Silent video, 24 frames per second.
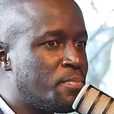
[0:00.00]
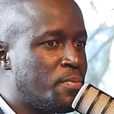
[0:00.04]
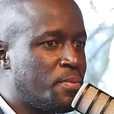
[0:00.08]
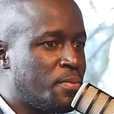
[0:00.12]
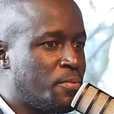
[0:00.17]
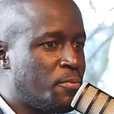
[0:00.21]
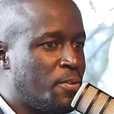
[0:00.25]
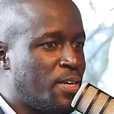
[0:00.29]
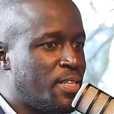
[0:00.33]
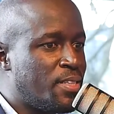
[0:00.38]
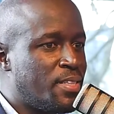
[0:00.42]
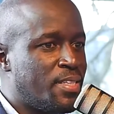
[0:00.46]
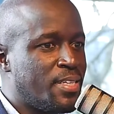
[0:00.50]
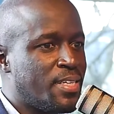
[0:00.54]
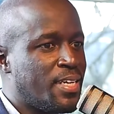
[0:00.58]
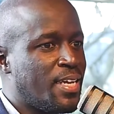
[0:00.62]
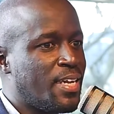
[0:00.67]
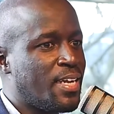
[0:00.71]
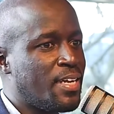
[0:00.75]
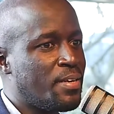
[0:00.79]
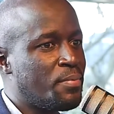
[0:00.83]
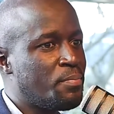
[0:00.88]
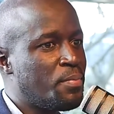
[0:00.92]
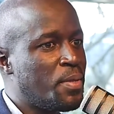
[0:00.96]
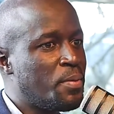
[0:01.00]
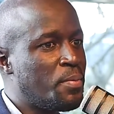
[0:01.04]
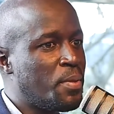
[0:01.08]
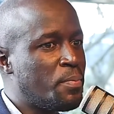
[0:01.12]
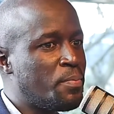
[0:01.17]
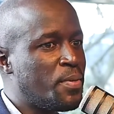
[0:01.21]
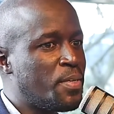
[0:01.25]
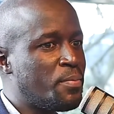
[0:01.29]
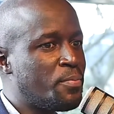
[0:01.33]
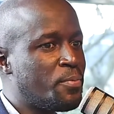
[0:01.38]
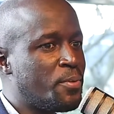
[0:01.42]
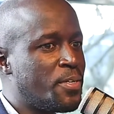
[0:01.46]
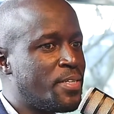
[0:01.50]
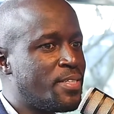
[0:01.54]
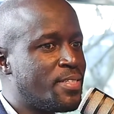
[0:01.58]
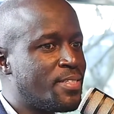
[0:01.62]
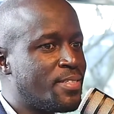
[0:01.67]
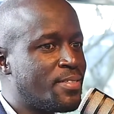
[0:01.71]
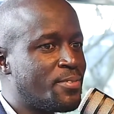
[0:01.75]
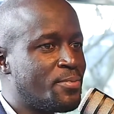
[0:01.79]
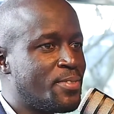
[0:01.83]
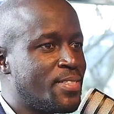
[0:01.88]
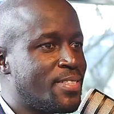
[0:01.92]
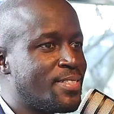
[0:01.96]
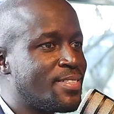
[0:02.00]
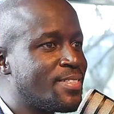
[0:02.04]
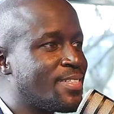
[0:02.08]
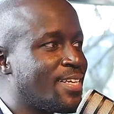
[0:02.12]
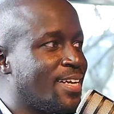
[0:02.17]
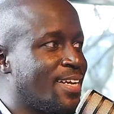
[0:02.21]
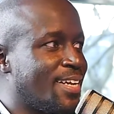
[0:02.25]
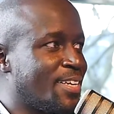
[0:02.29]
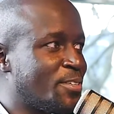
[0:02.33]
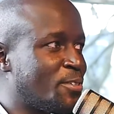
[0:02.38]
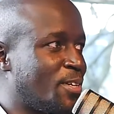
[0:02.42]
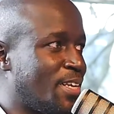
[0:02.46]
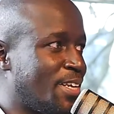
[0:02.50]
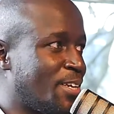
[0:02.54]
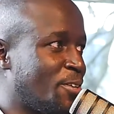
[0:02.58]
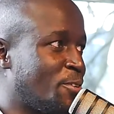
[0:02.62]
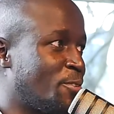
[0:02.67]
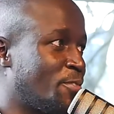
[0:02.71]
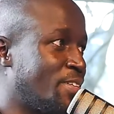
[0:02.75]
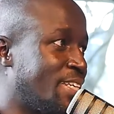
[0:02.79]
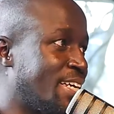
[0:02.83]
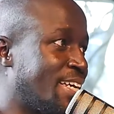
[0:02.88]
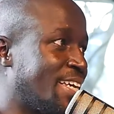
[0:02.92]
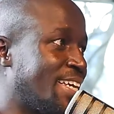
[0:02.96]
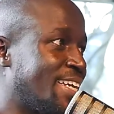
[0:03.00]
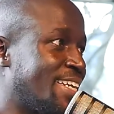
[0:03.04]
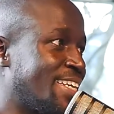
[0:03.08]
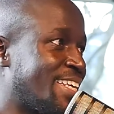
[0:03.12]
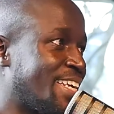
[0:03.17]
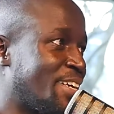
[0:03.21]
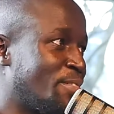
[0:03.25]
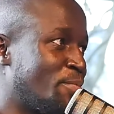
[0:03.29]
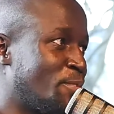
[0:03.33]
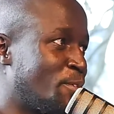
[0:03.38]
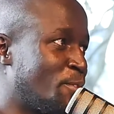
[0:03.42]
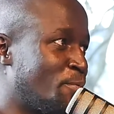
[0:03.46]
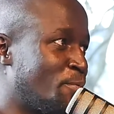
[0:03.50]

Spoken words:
one thing I can maybe pinpoint, which actually COVID again came